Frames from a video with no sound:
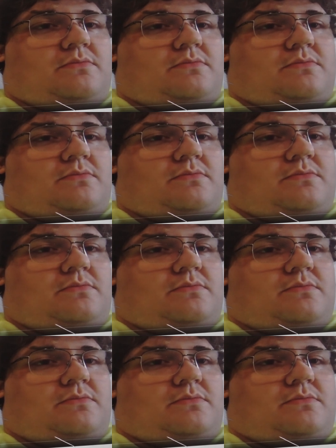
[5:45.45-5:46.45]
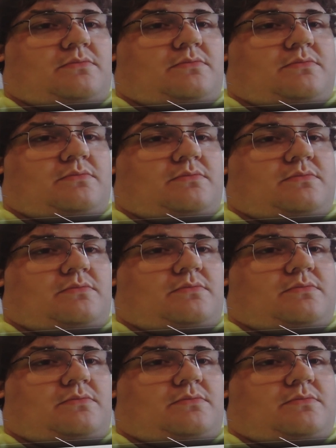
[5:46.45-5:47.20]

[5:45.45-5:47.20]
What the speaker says: Nobody speaks.